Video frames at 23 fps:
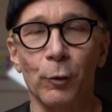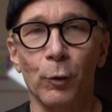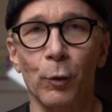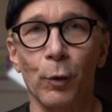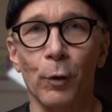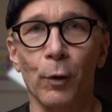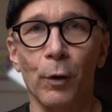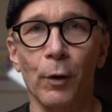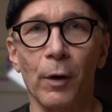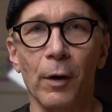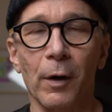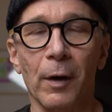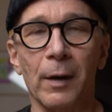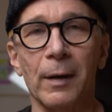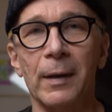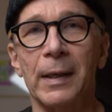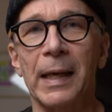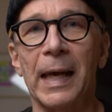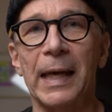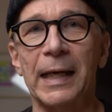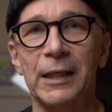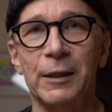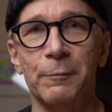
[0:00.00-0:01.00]
or
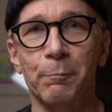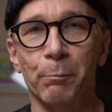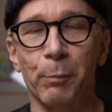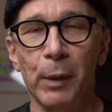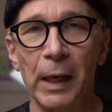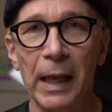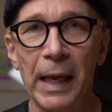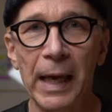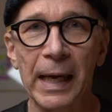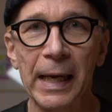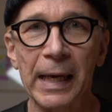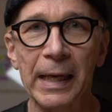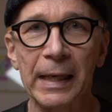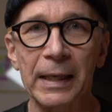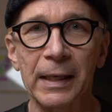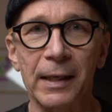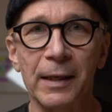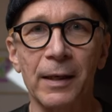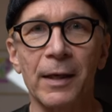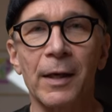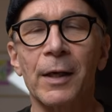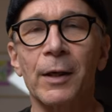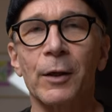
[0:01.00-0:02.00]

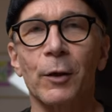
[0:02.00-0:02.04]
explain,